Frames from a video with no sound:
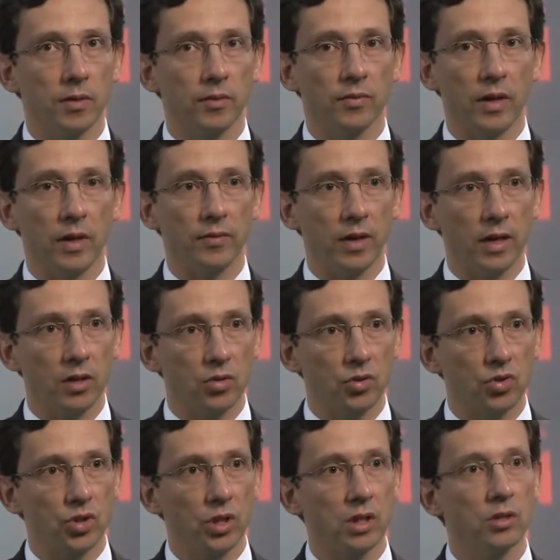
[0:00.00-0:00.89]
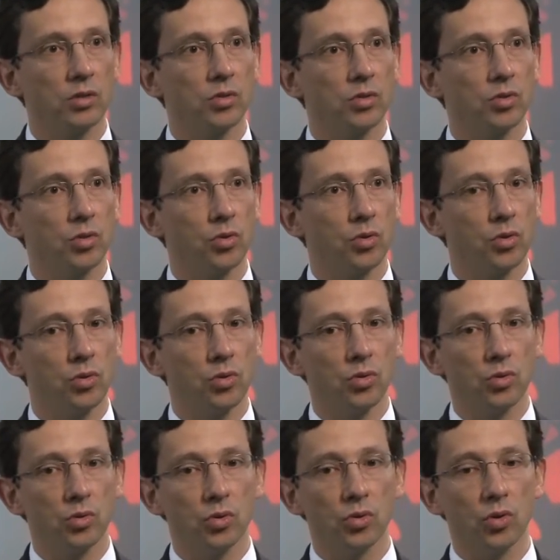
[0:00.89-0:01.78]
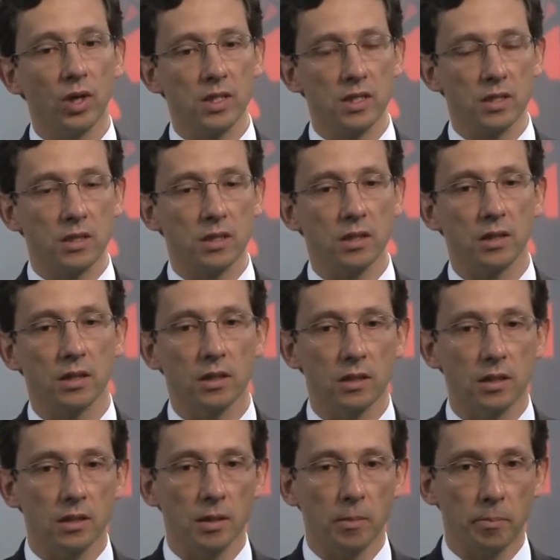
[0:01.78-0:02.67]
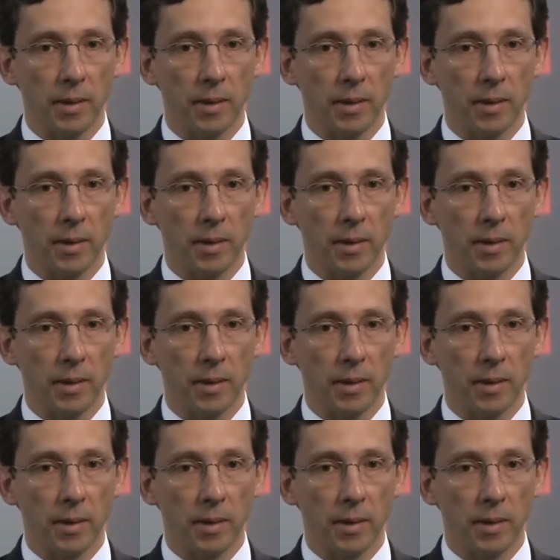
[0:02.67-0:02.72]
value chain who has the